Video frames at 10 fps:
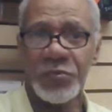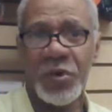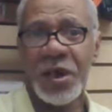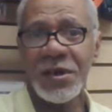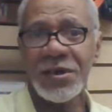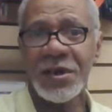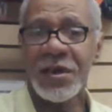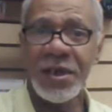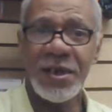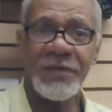products
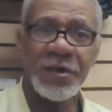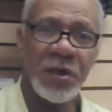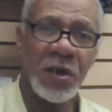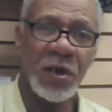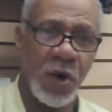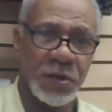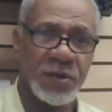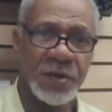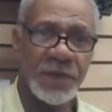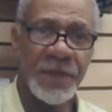and even in our
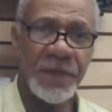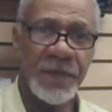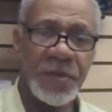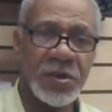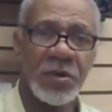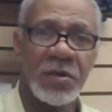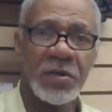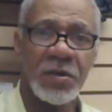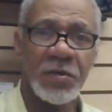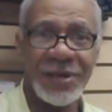waters. So
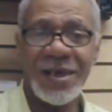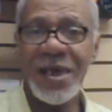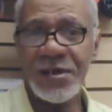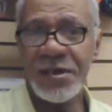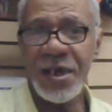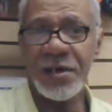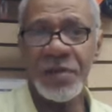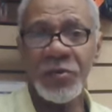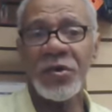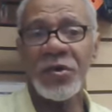with that said,
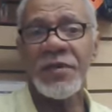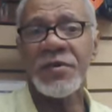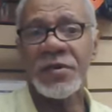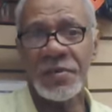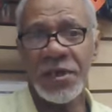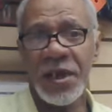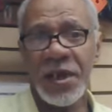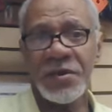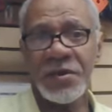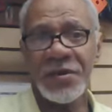I'm going to give you some
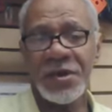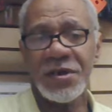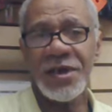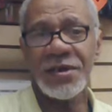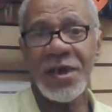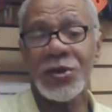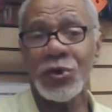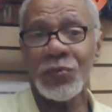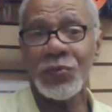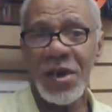things on this list that
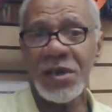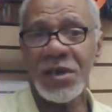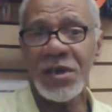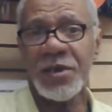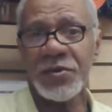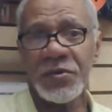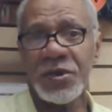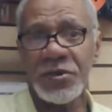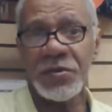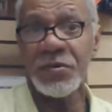you must make sure
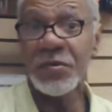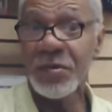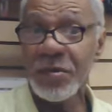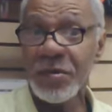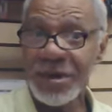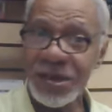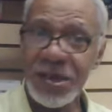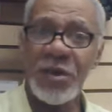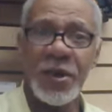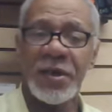that you
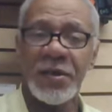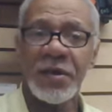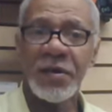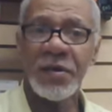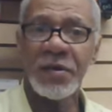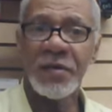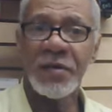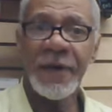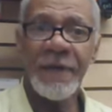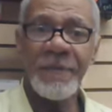stay with.
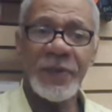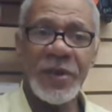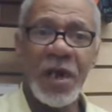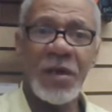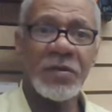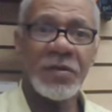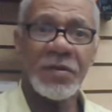Now,